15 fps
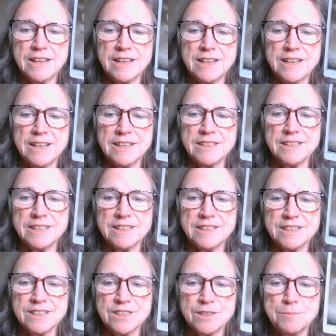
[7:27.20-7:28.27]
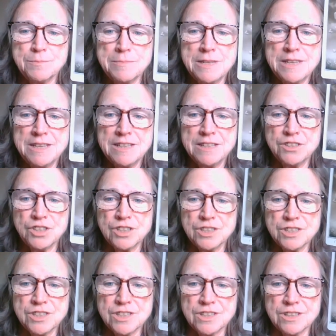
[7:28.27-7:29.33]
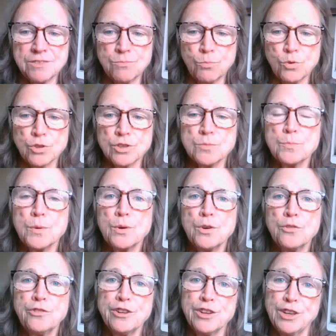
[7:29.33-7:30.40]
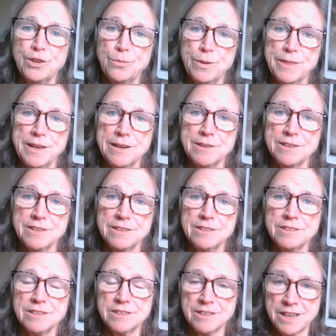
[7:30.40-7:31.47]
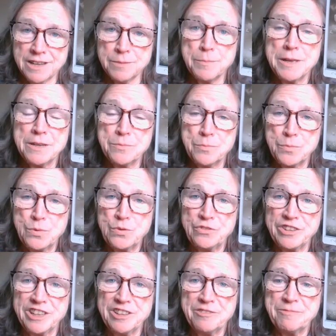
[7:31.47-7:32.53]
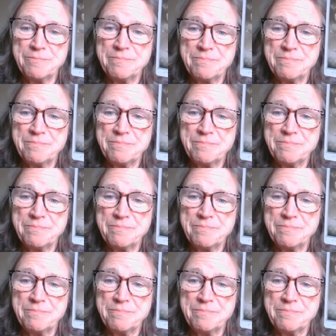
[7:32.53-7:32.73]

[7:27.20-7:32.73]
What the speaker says: And to me, it works perfectly with that animated movie.